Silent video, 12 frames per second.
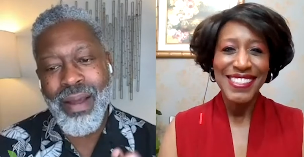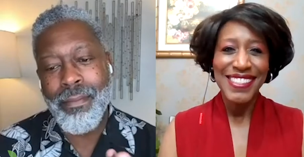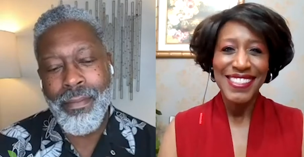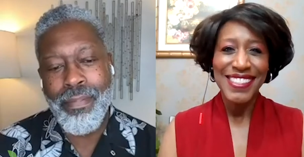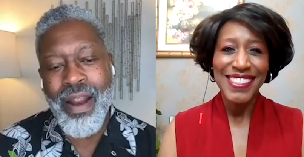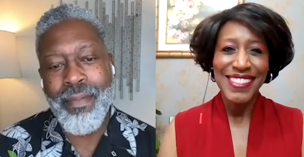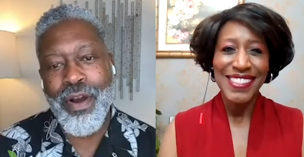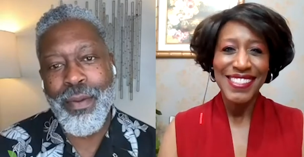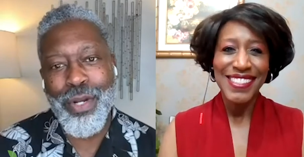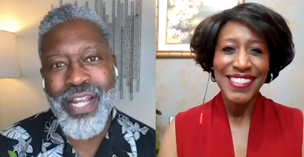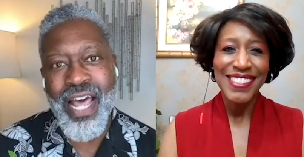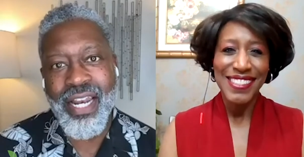Speaker 1: My
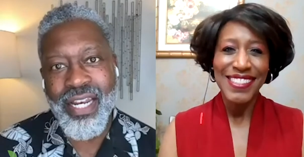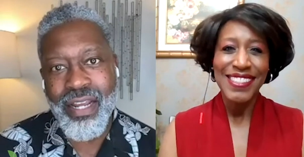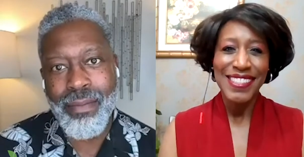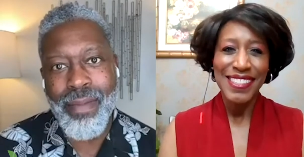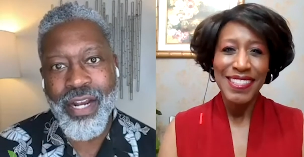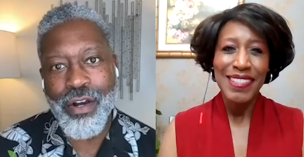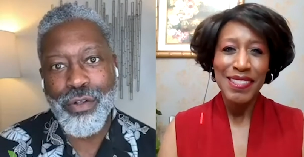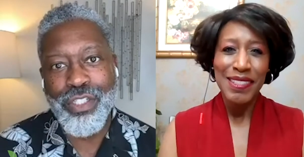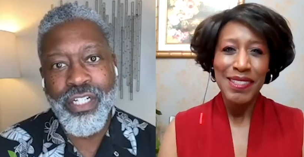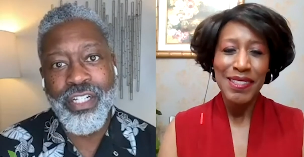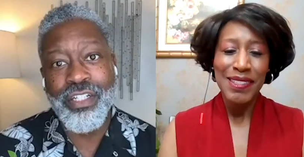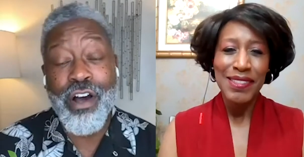primary modality on my
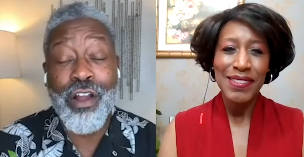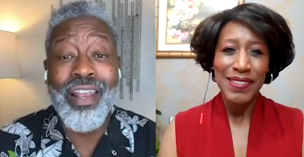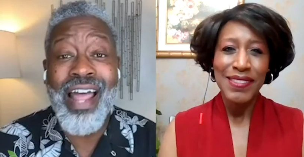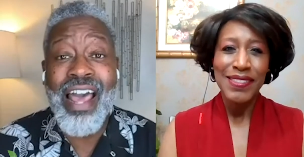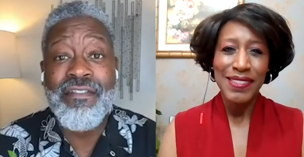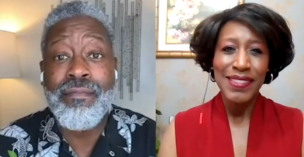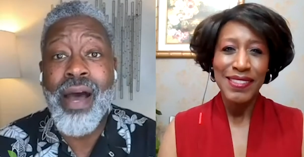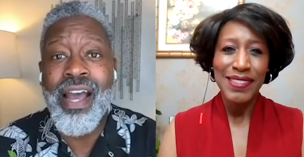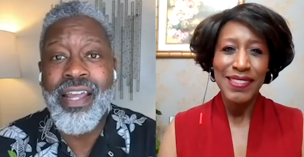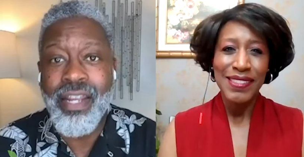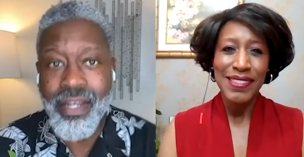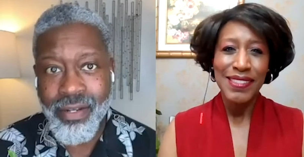coaching is called life
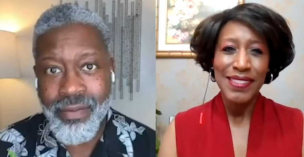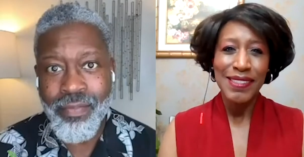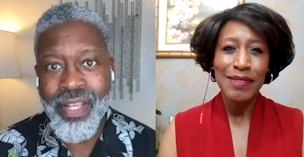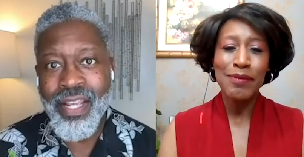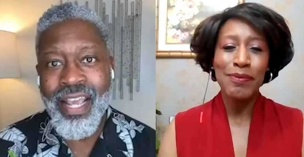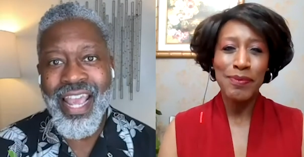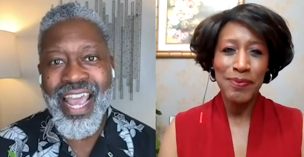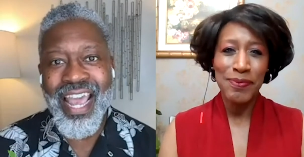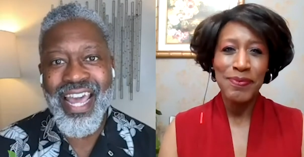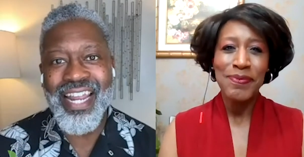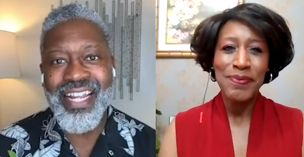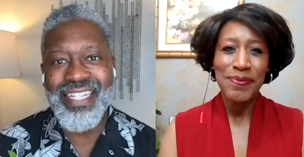mining. Mm-hmm.
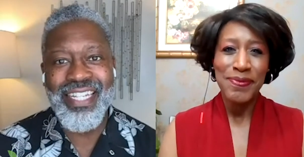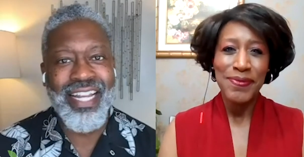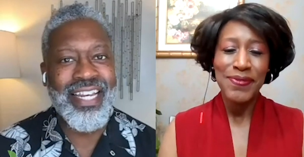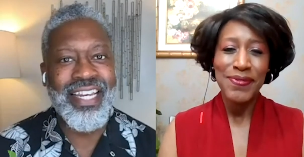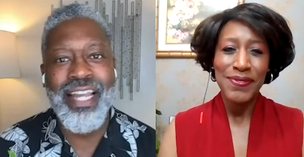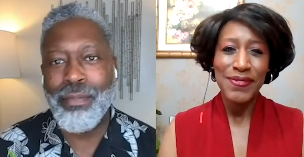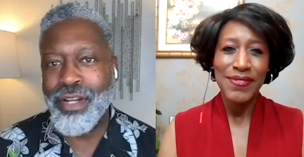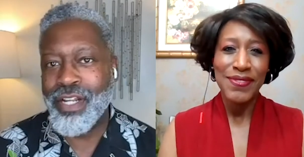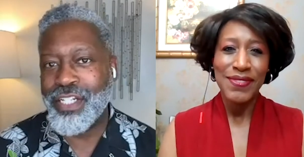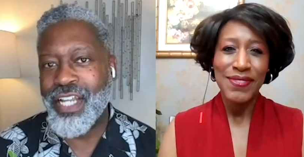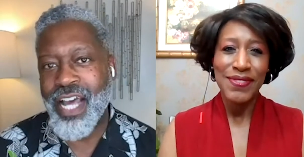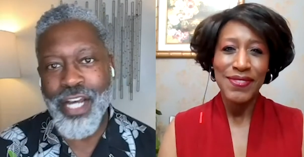And it's a double
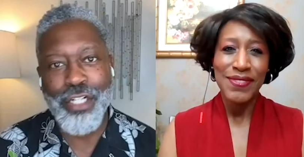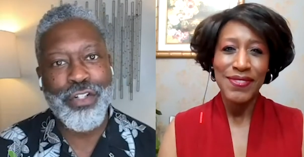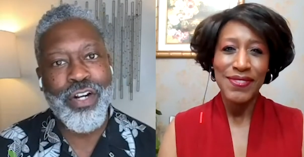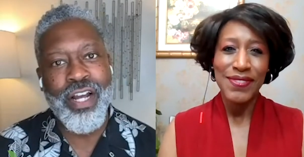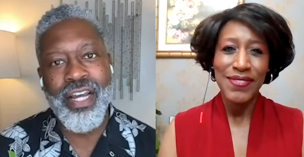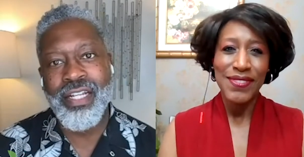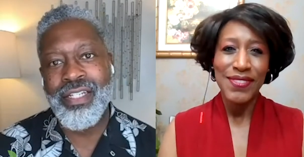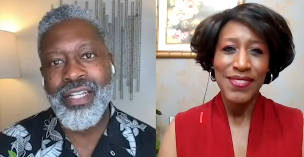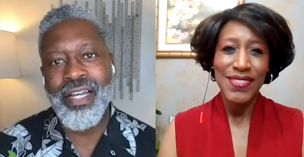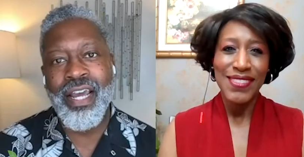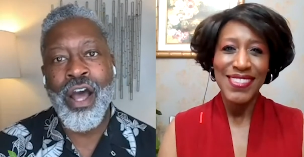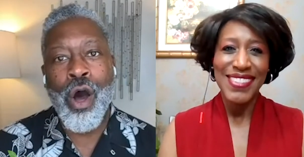entendre,
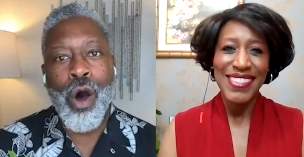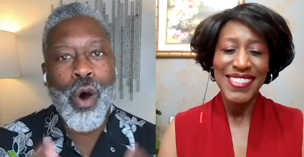it's a